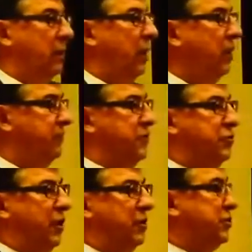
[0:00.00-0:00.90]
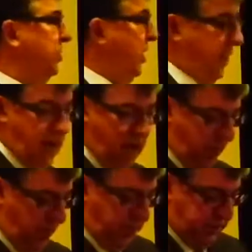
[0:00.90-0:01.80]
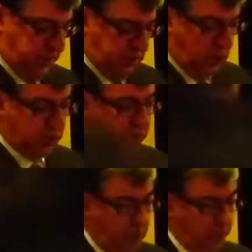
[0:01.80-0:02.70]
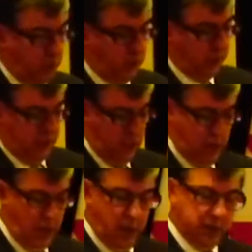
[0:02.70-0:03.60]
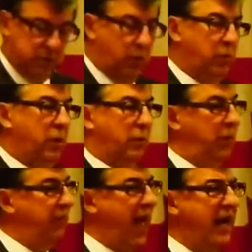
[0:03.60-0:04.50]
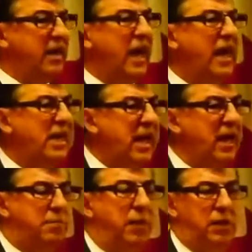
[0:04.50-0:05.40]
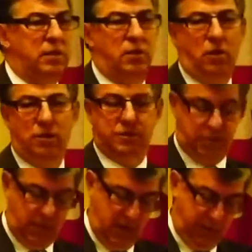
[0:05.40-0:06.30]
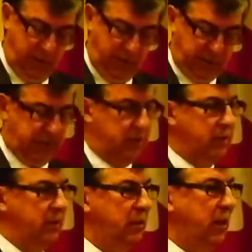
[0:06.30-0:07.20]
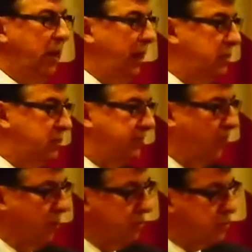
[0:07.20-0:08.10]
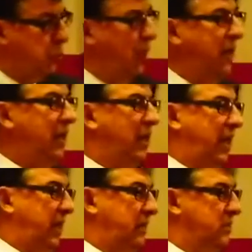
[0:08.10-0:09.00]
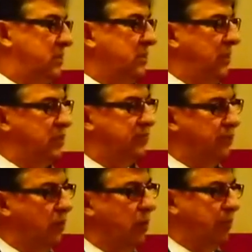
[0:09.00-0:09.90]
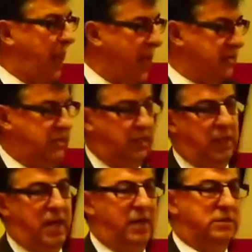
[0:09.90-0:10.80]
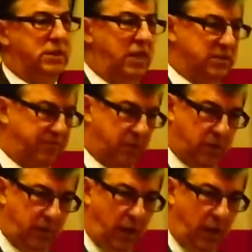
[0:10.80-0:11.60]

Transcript: Infrastructure like highways is also very important. So we've added $88 million to the highway budget. It's for twinning lanes, it's for passing lanes, it's for